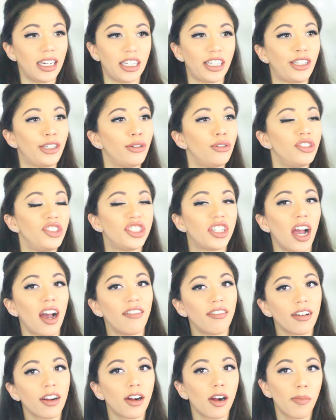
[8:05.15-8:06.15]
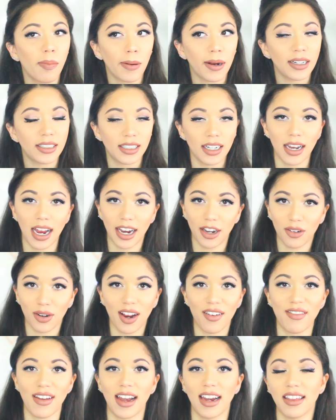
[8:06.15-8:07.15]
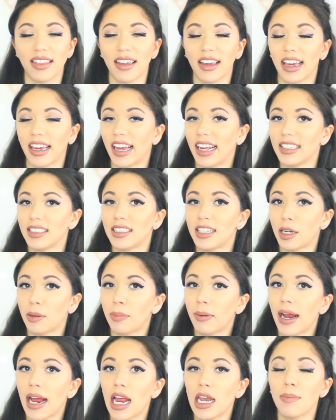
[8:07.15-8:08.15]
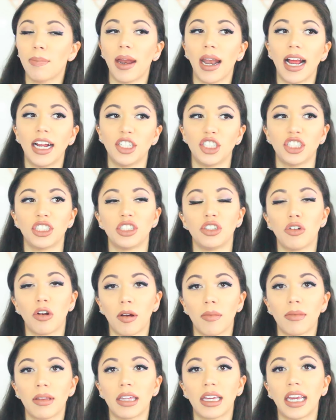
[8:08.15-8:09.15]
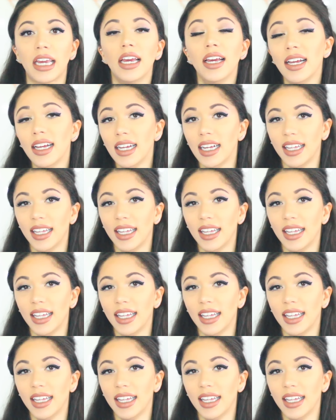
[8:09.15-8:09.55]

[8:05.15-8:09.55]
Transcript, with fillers: a huge CoverGirl person. I don't have anything against their brand, but I just normally